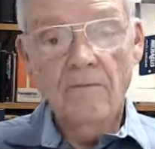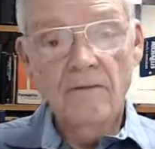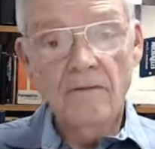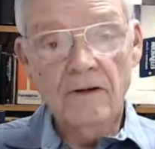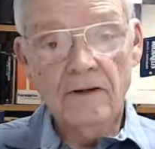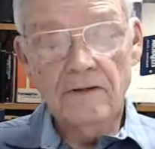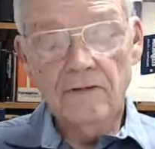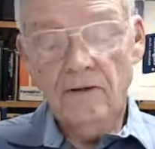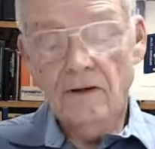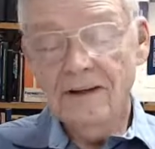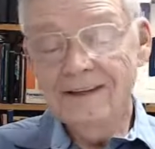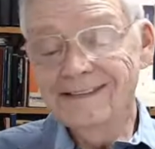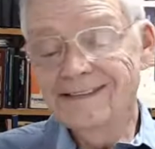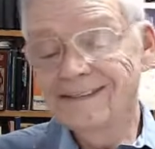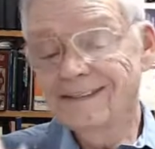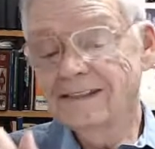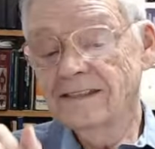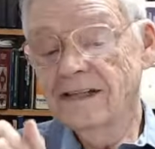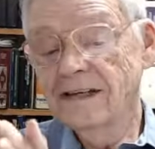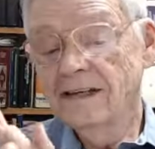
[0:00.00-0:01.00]
Verse
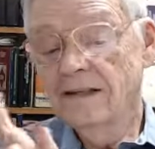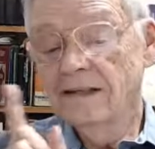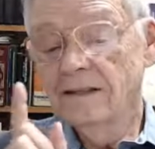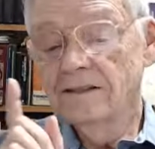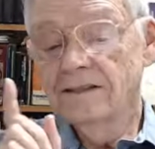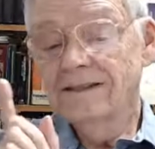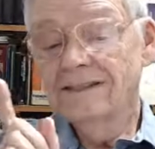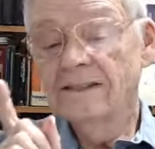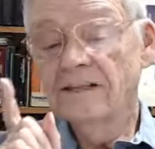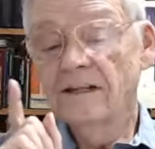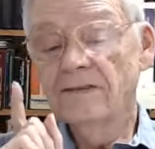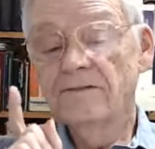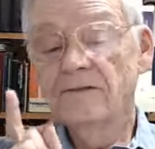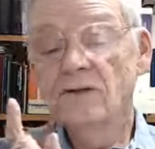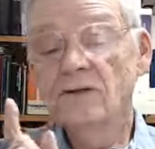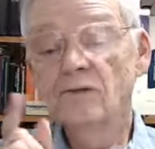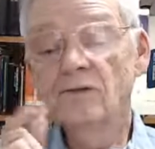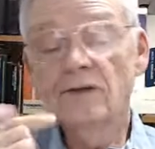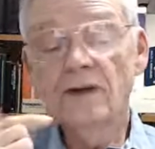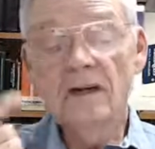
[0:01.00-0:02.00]
46, he says, if
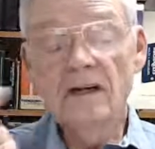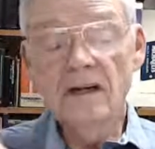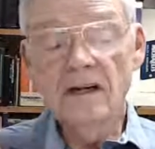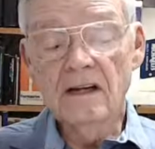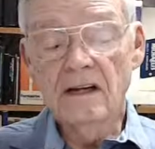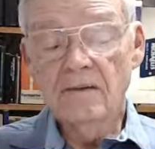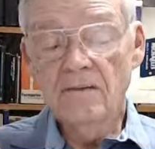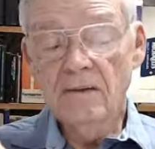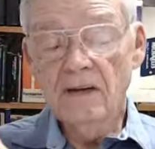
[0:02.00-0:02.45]
you really